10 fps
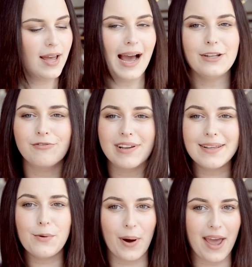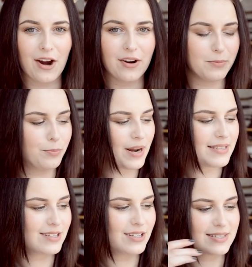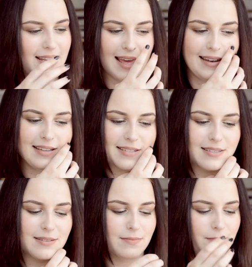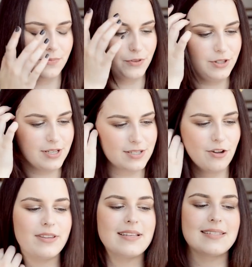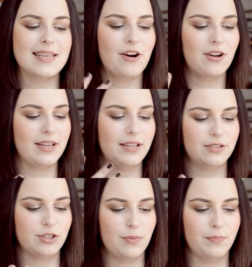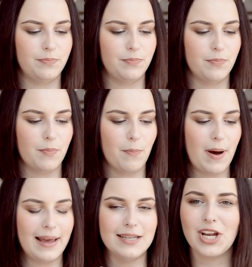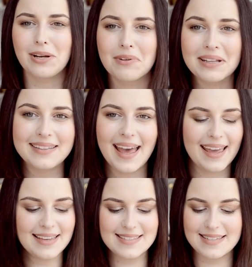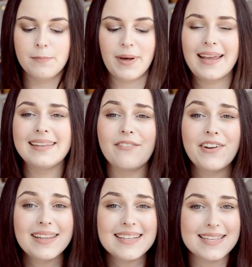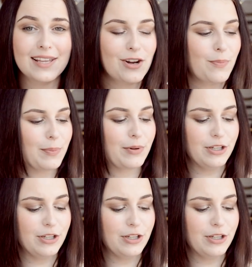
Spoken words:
I don't really wear bracelets and this is not necessarily to my general taste, but I can definitely see a lot of people